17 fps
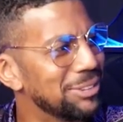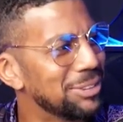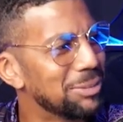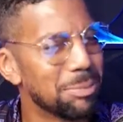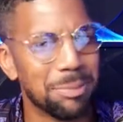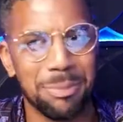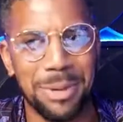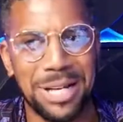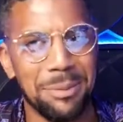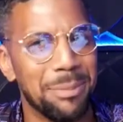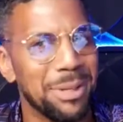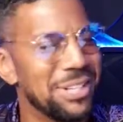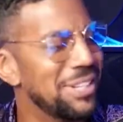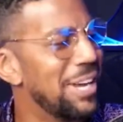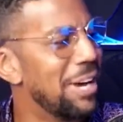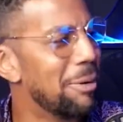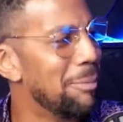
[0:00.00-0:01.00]
It might have
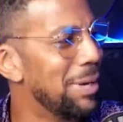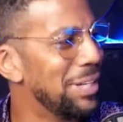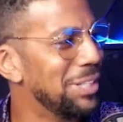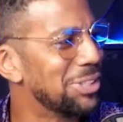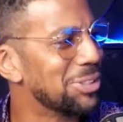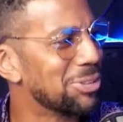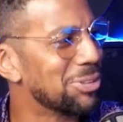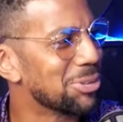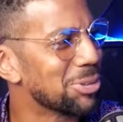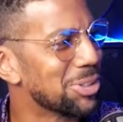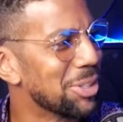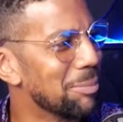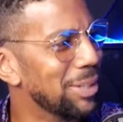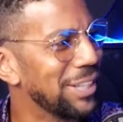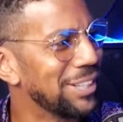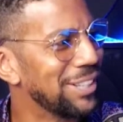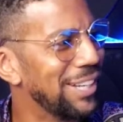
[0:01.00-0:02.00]
been Dalmatians or
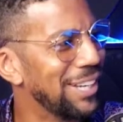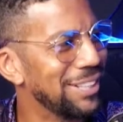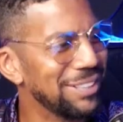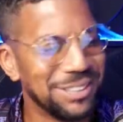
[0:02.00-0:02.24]
something like that.